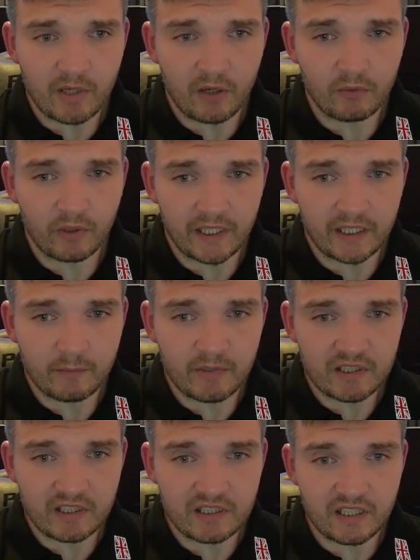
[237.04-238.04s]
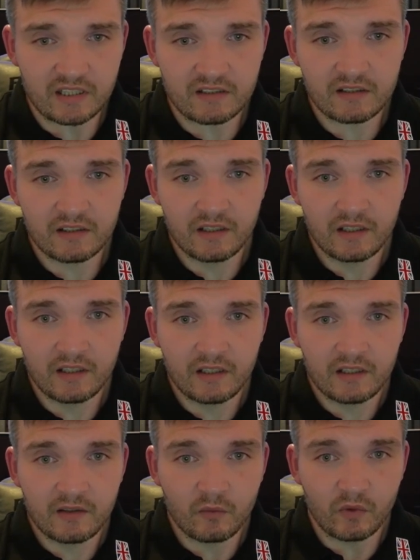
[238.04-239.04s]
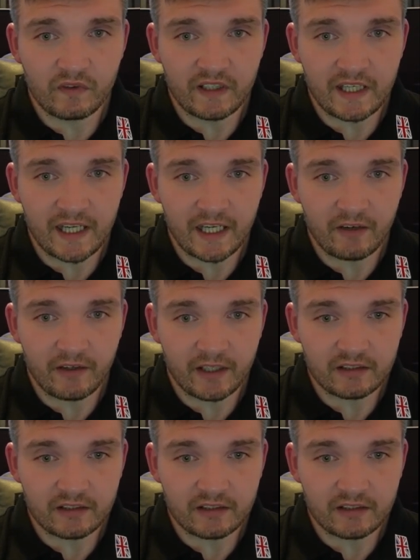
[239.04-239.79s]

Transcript: only the businesses within that area.